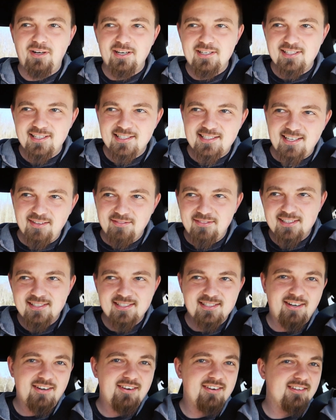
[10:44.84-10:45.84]
much. Let's give
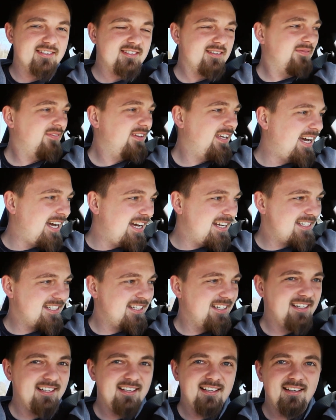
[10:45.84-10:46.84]
this sucker some
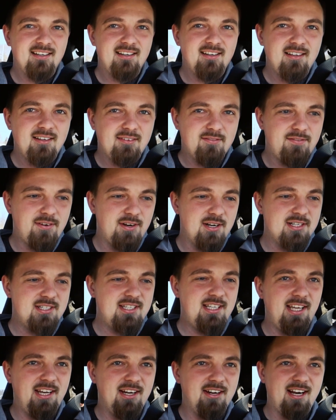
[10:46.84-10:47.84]
gas.
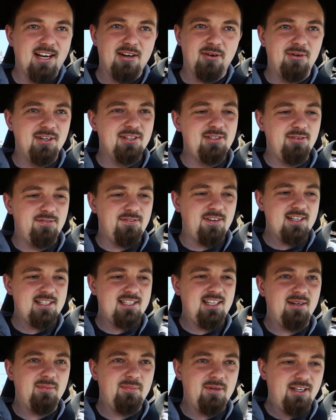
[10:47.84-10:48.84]
First gear. I don't want to do
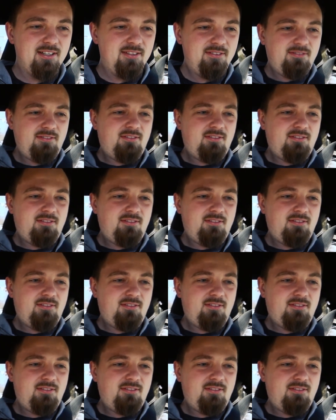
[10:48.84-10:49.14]
first gear, but